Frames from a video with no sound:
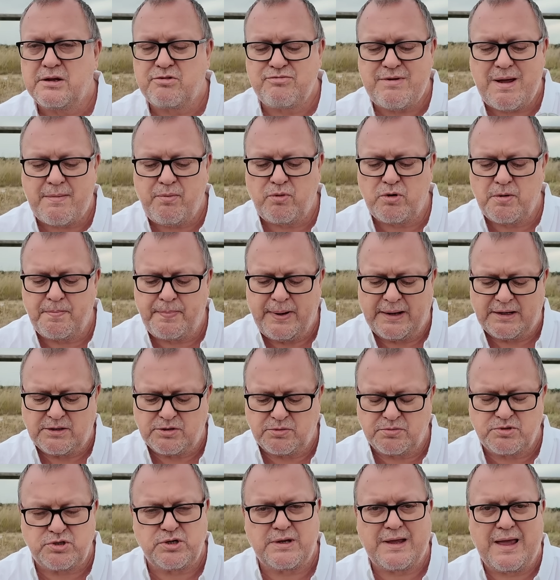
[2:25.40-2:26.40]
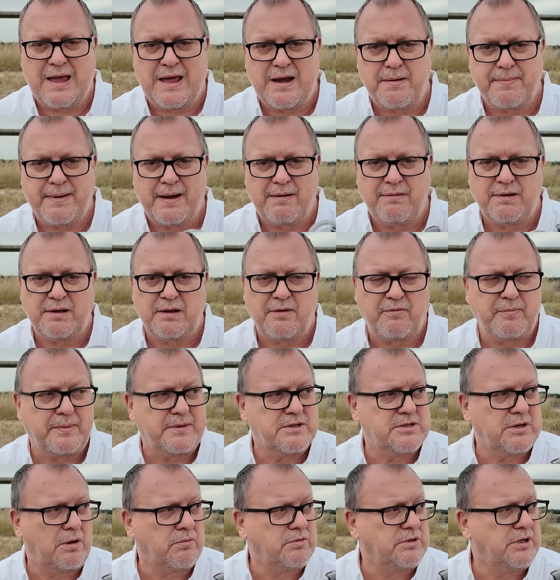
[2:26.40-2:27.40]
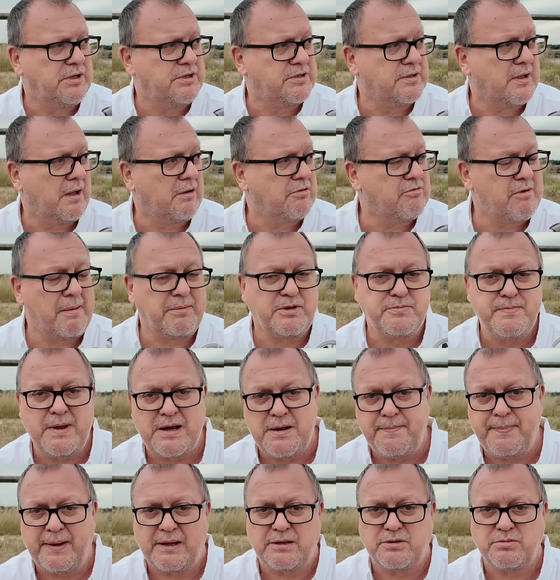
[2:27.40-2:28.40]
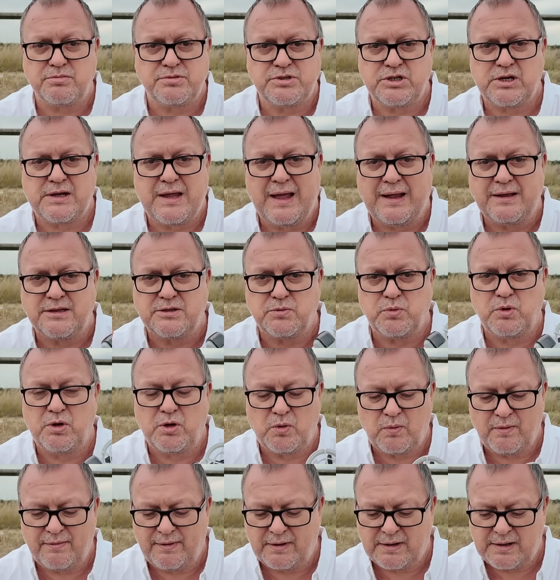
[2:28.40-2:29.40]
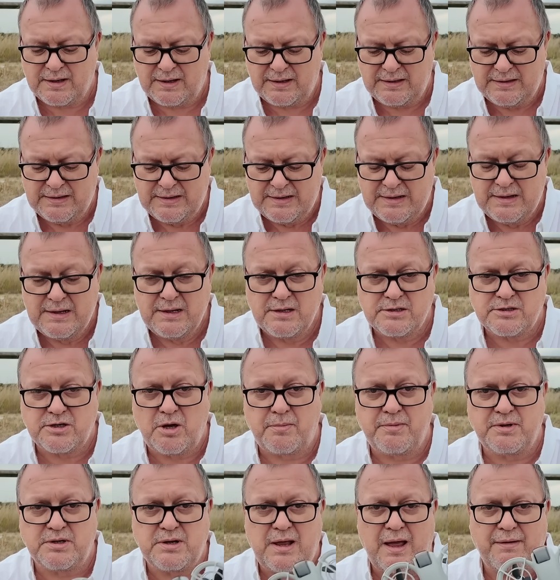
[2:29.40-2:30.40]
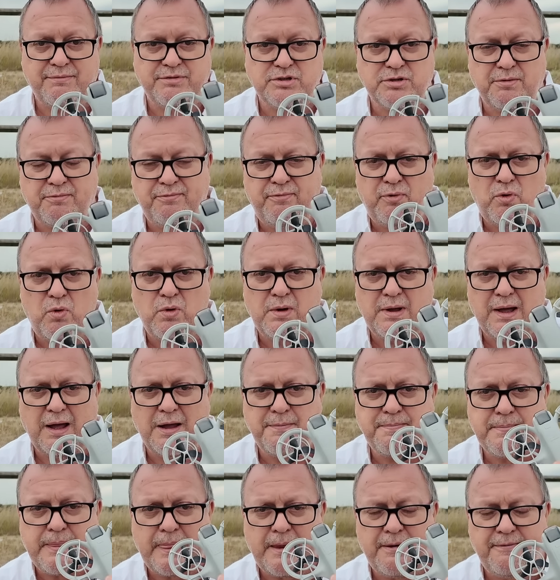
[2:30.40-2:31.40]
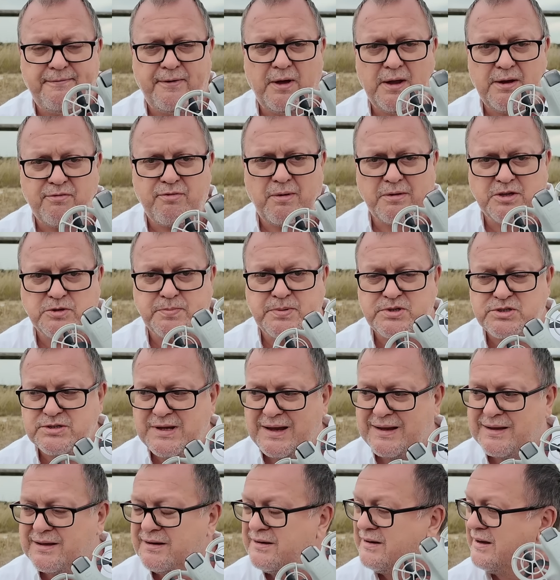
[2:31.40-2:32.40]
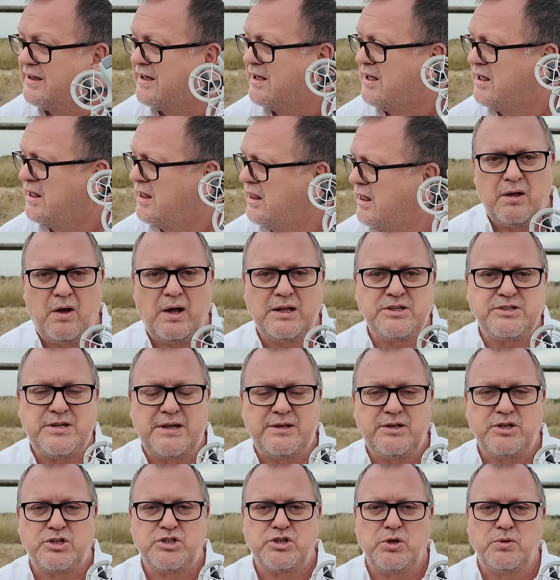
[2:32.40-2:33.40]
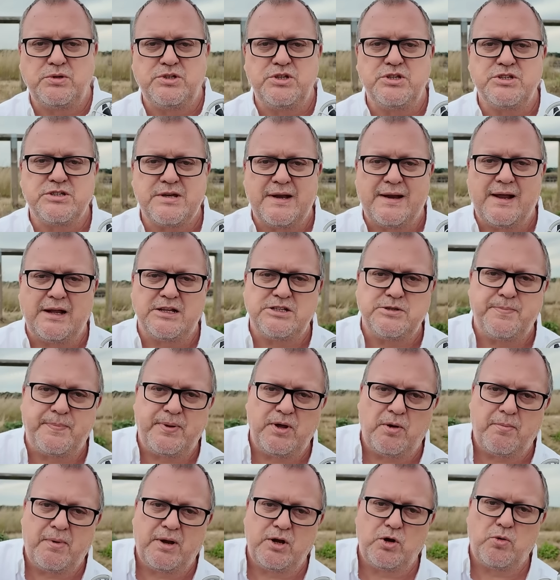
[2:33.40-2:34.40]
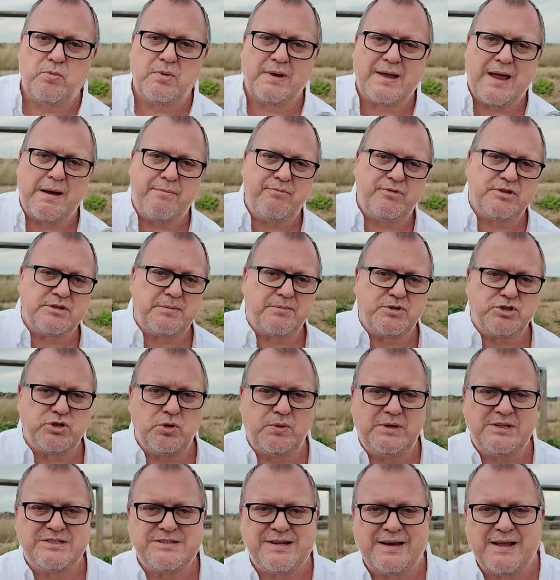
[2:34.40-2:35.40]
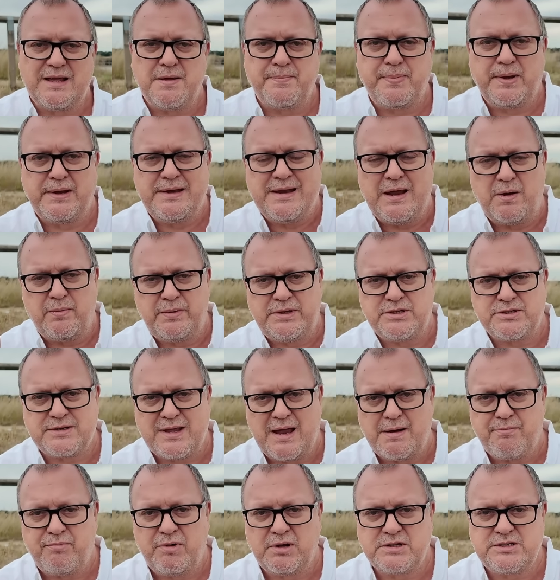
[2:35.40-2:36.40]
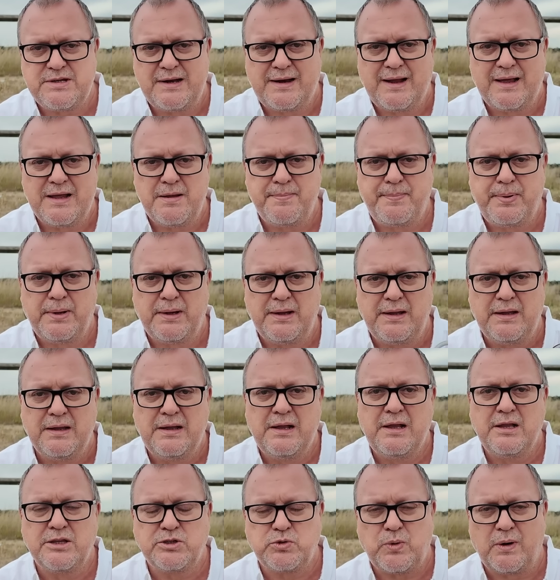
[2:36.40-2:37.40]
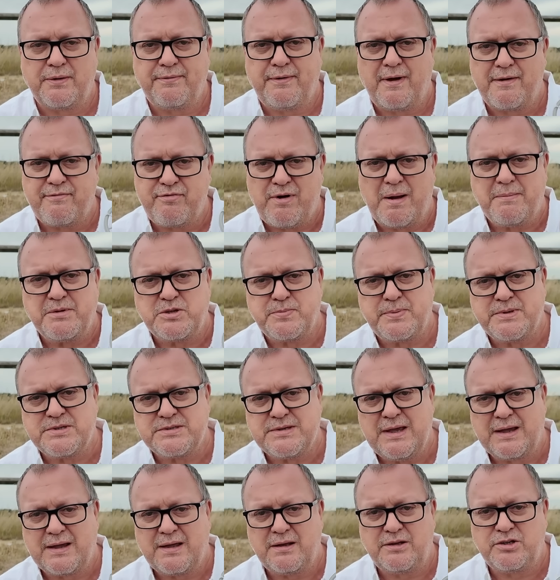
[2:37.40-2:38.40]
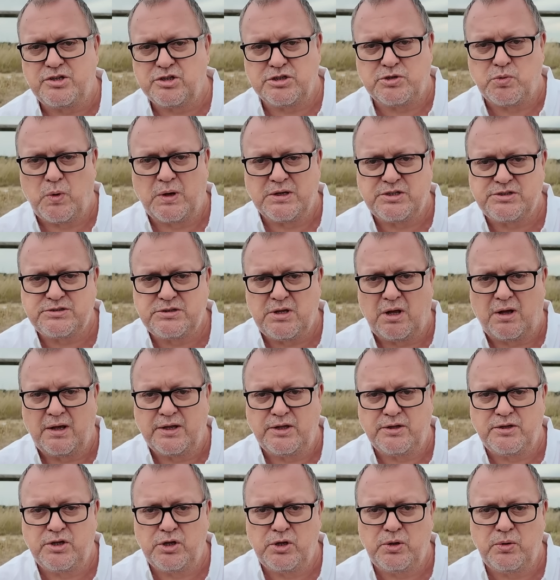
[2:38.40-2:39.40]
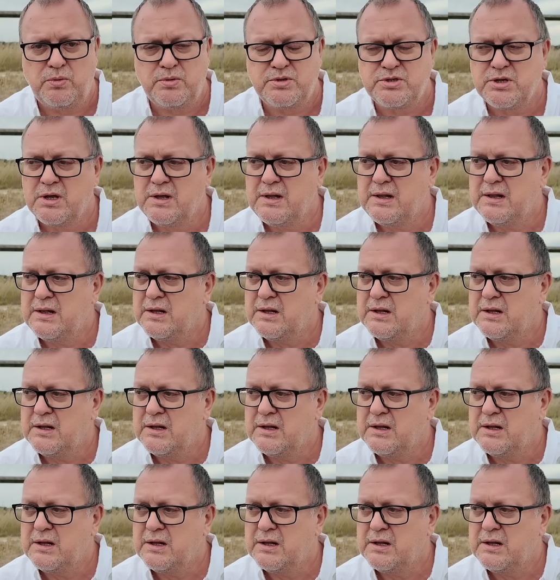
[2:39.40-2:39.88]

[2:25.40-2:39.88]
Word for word: Grab all the pixels you can, apparently, I've been told years ago. Grab as many pixels as you can to work with, okay? So I'm gonna have this on 4K, 30 frames per second. I tend to shoot in 1080p on my normal cameras. I'm shooting in 1080p now with this camera. 1080p, 25 frames per second, is just what I use.